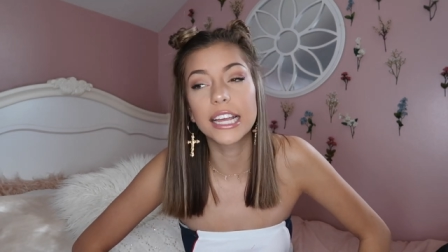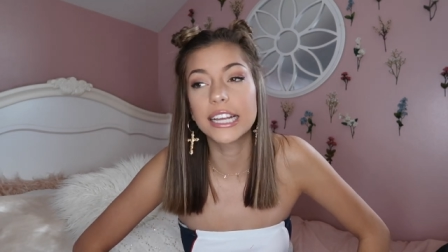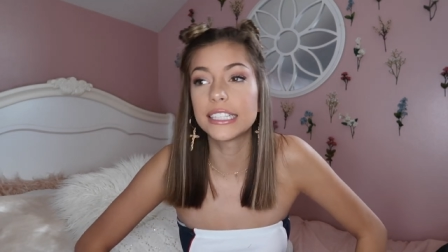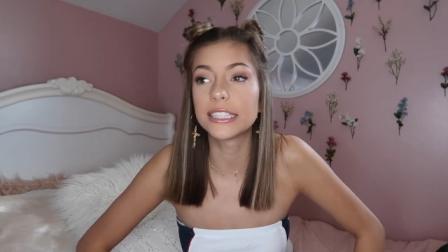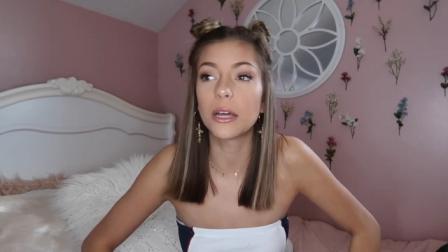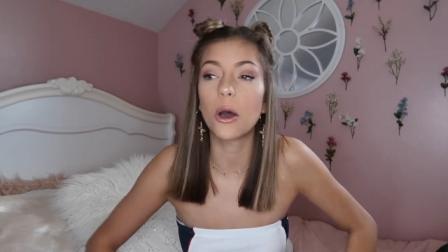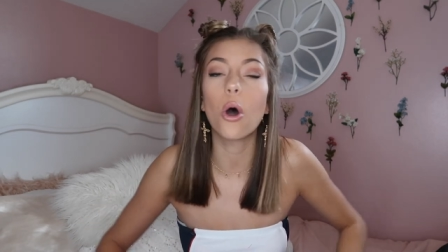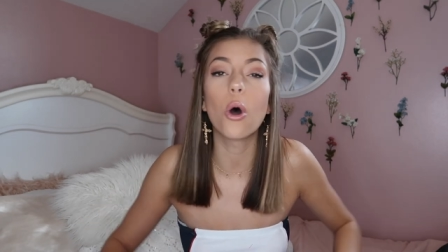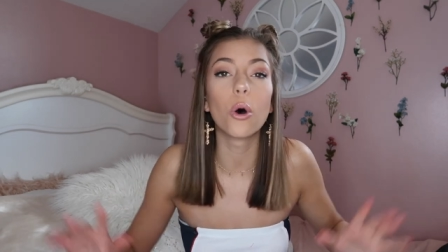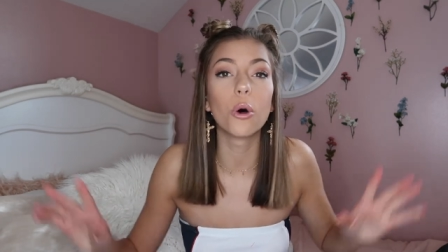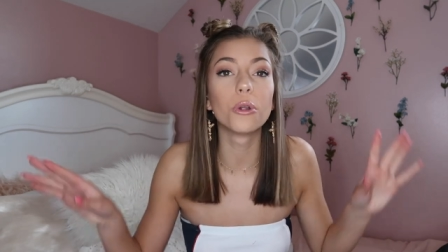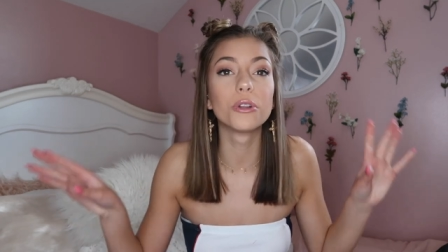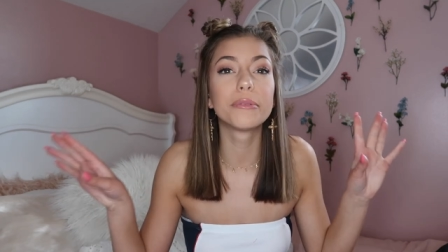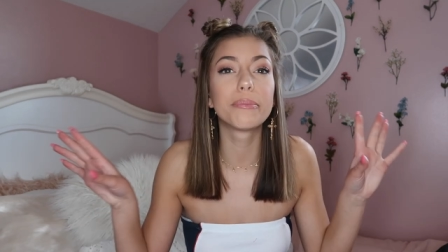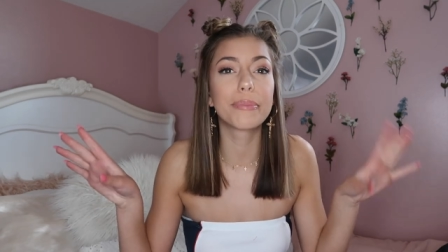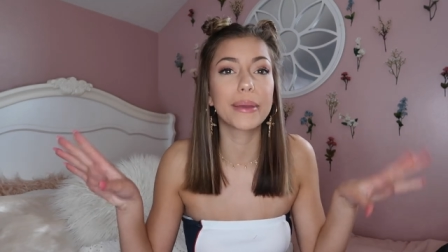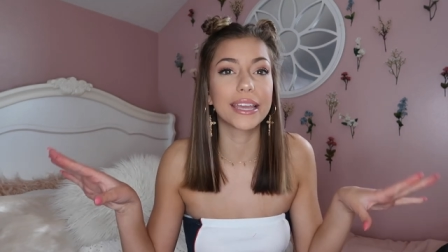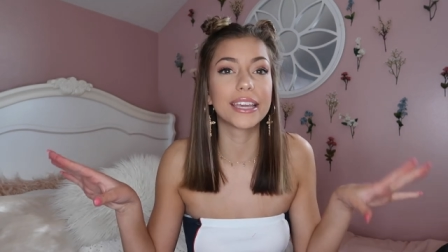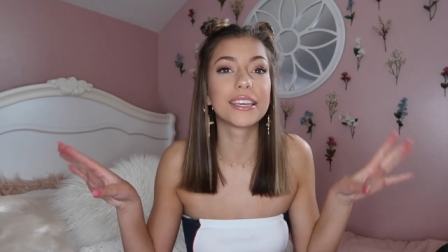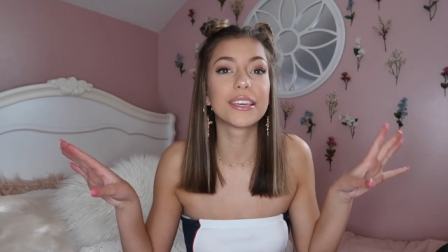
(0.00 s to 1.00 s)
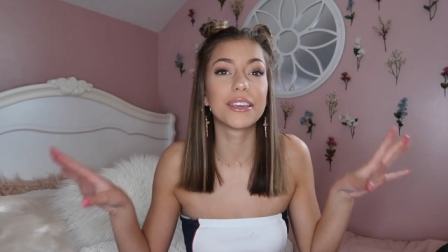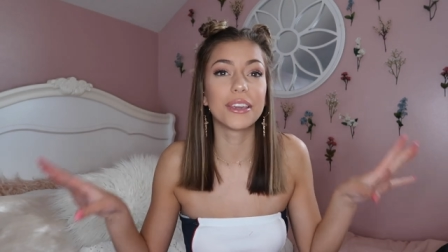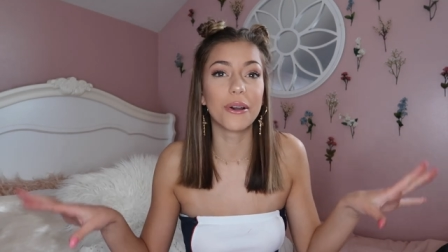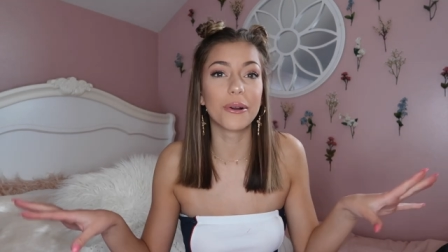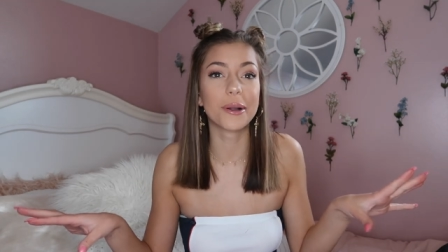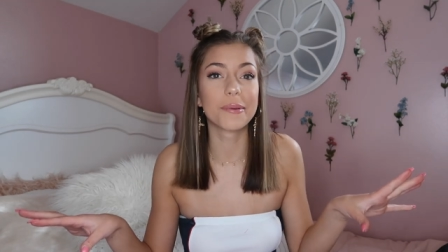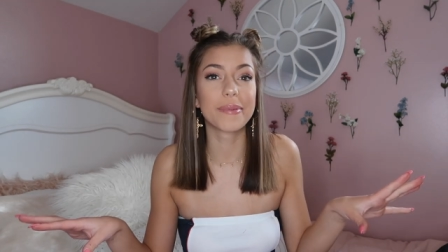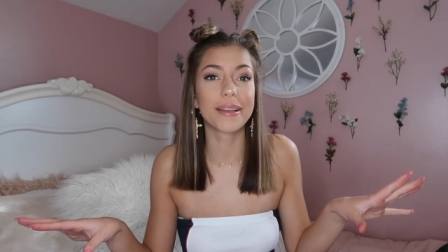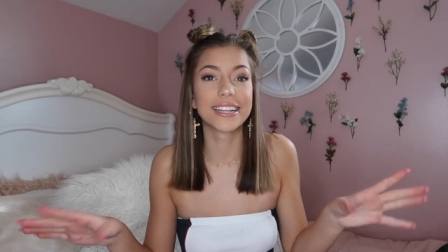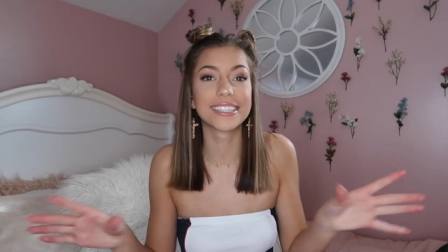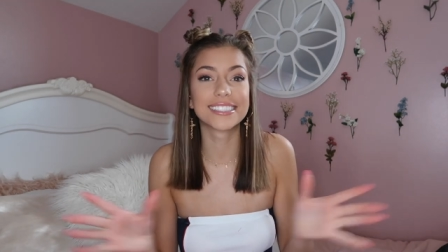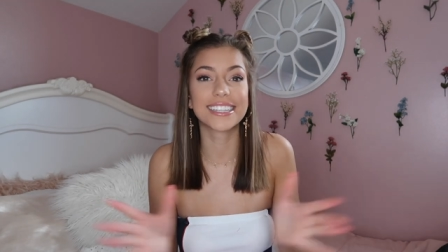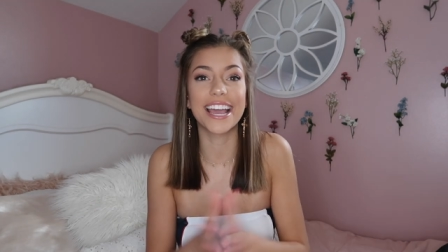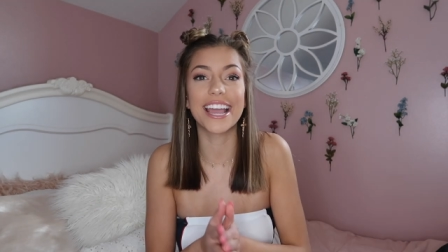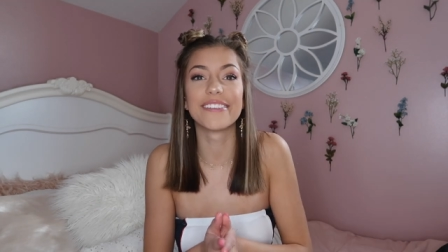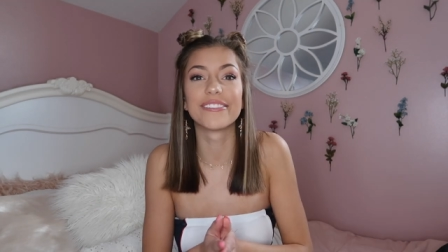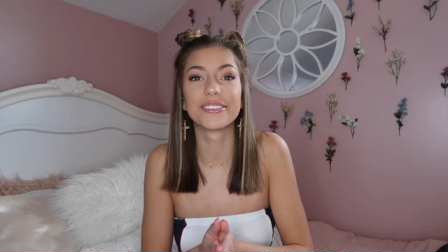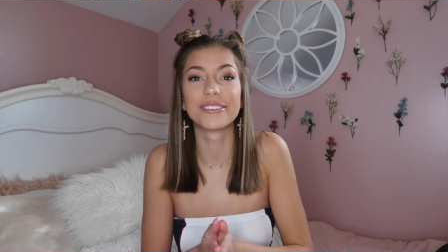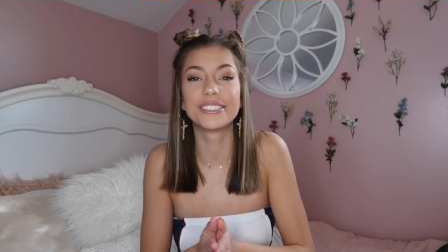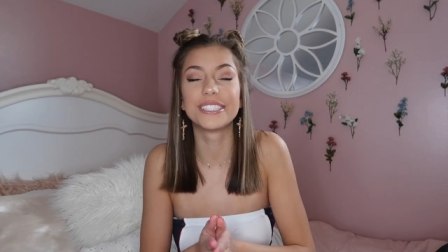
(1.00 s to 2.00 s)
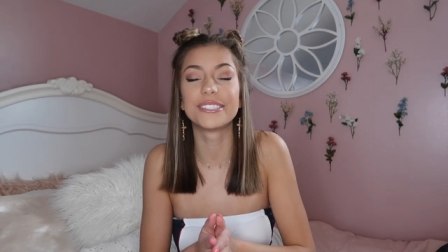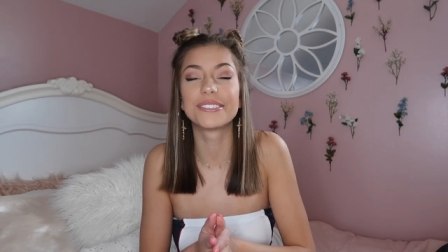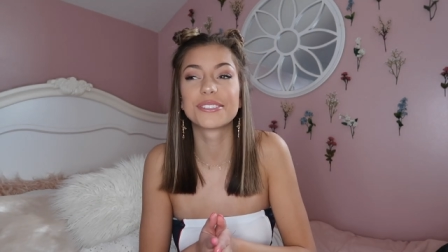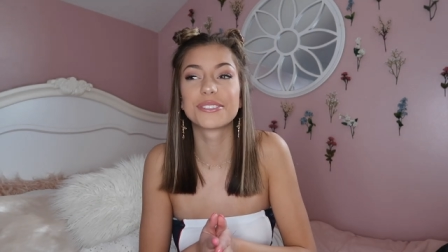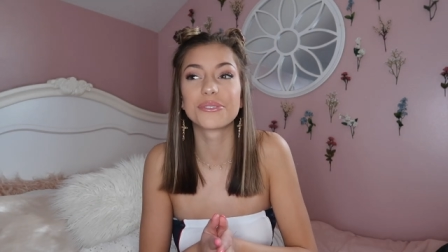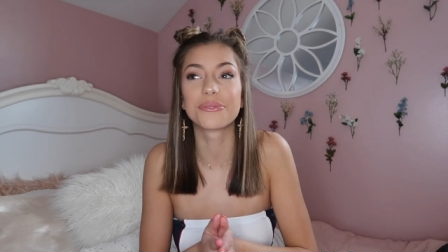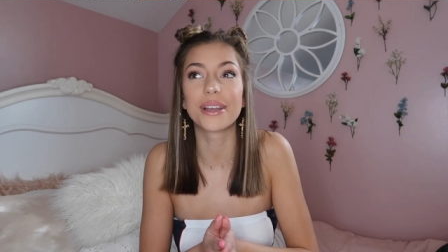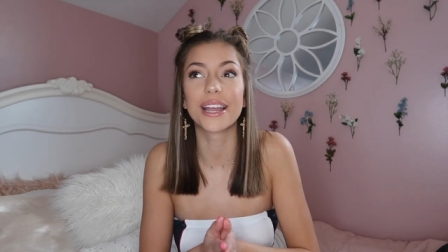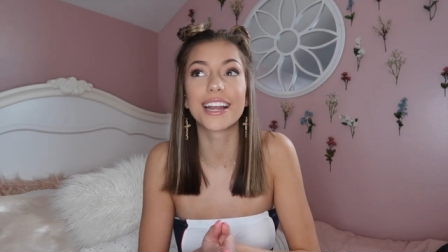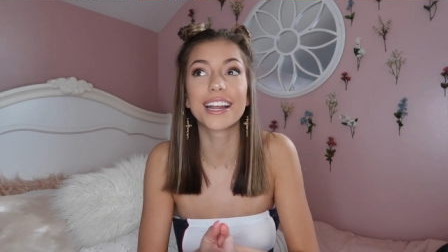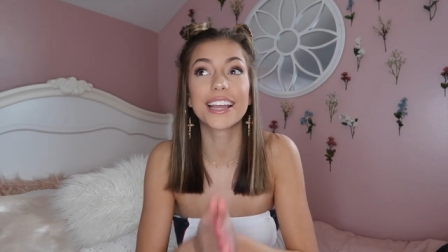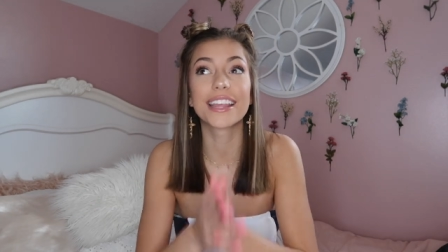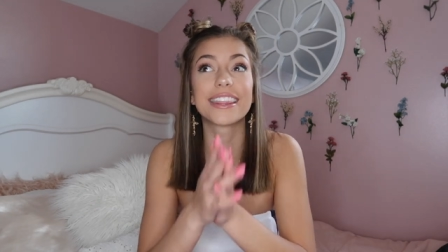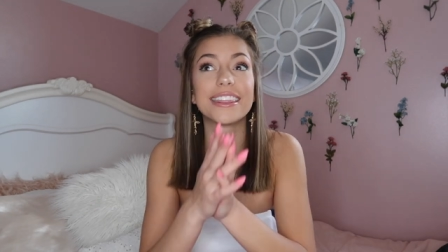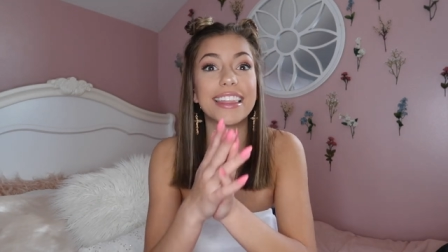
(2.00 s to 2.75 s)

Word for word: like the old pink yoga pants that everyone used to wear.